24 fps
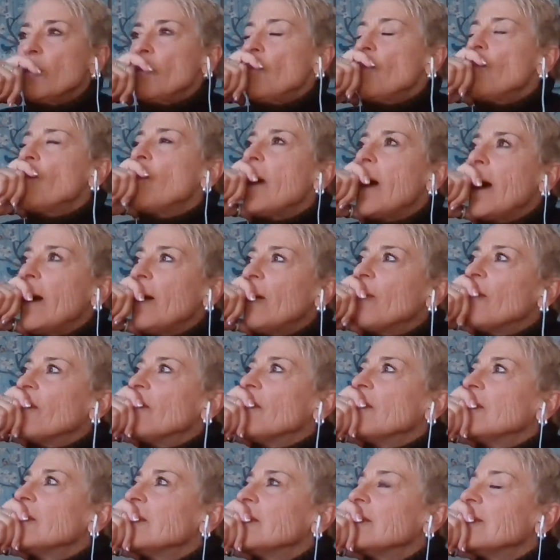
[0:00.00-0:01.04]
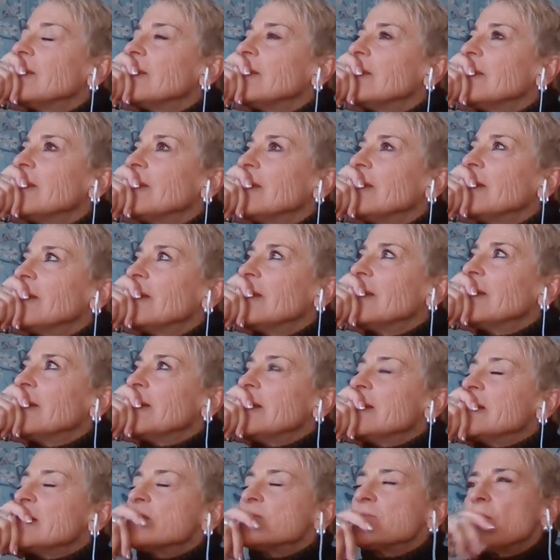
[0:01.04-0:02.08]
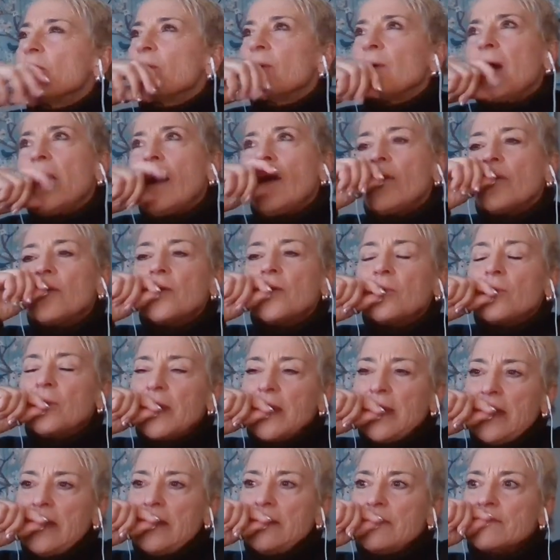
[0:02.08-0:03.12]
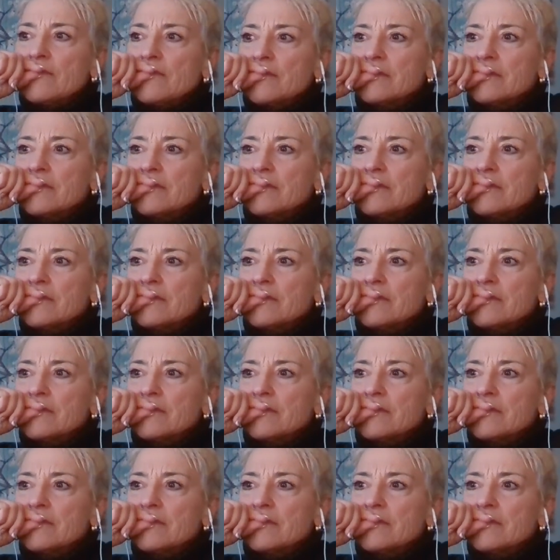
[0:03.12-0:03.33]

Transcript: wow so how do we